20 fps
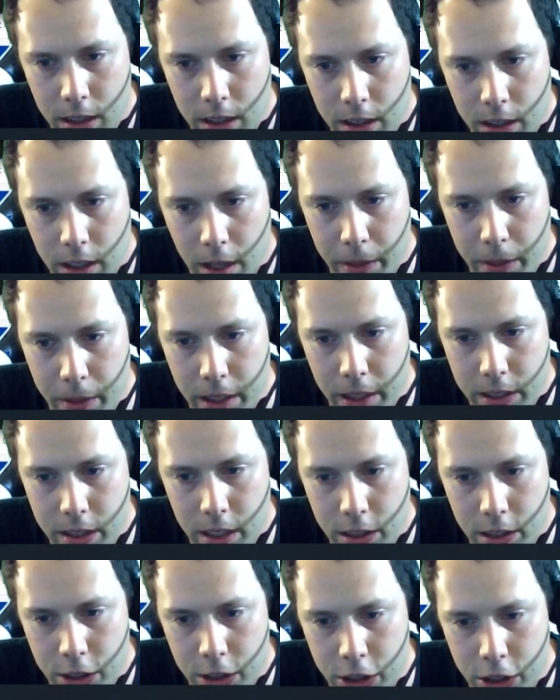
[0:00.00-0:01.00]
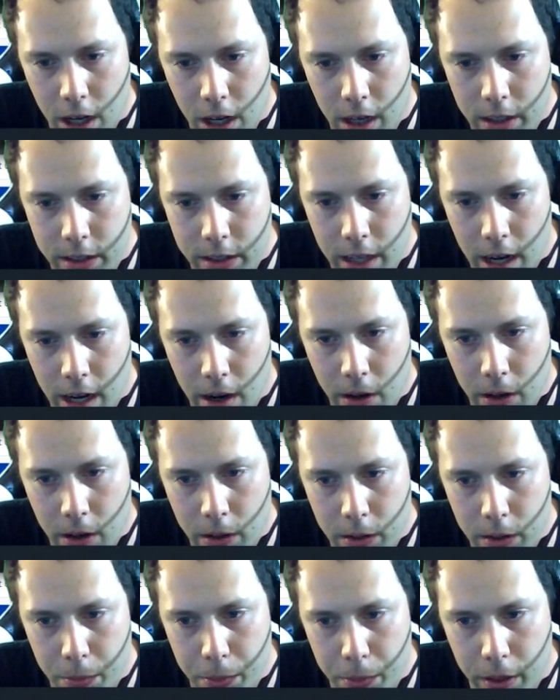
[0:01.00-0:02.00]
That means that the shock tower,
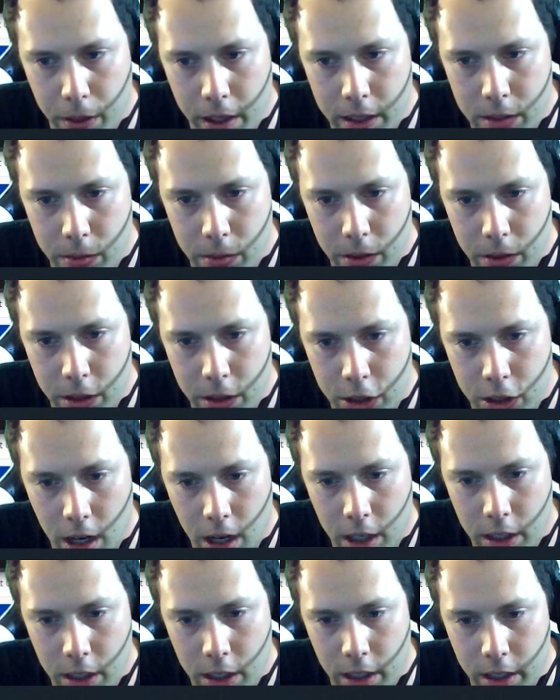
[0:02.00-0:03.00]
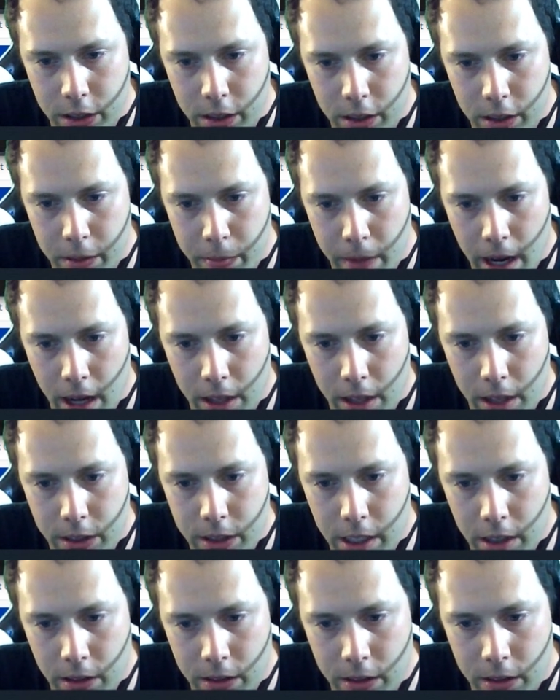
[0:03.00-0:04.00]
the place where the shock actually mounts,
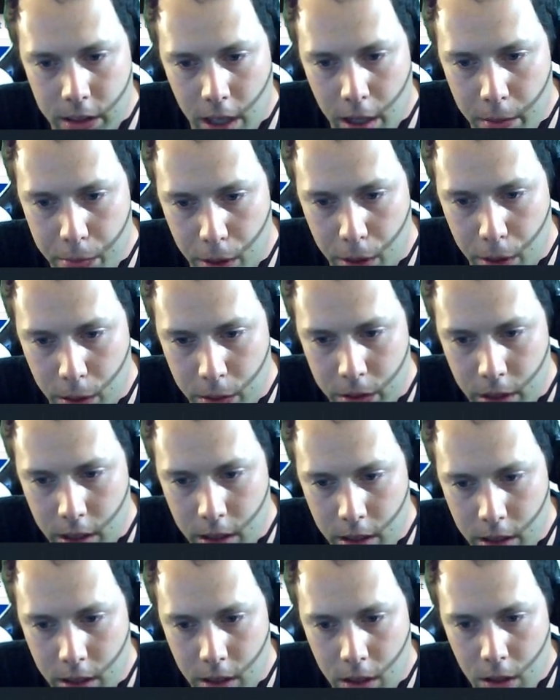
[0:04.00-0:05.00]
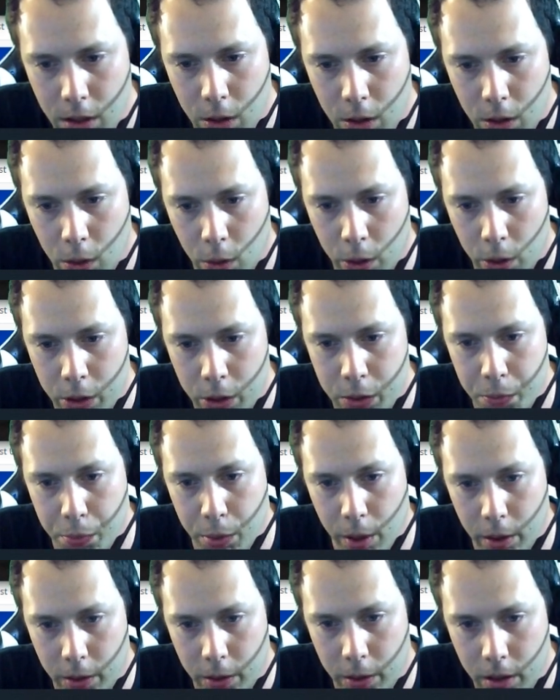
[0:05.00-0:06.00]
either it's unbolted or it's
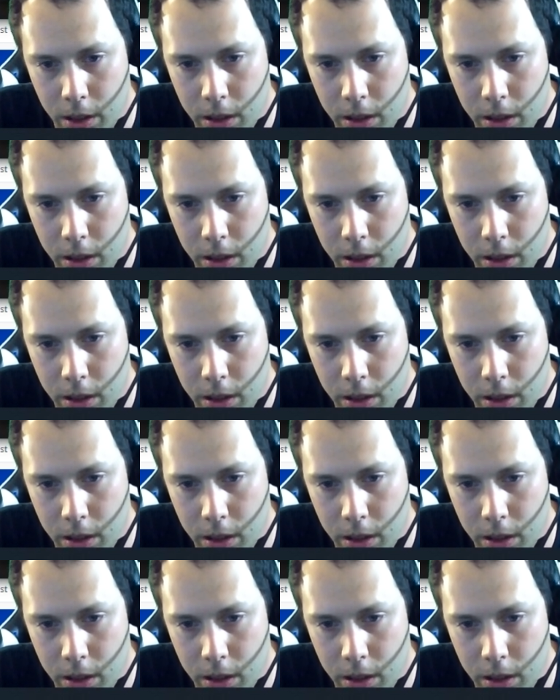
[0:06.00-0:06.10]
broke.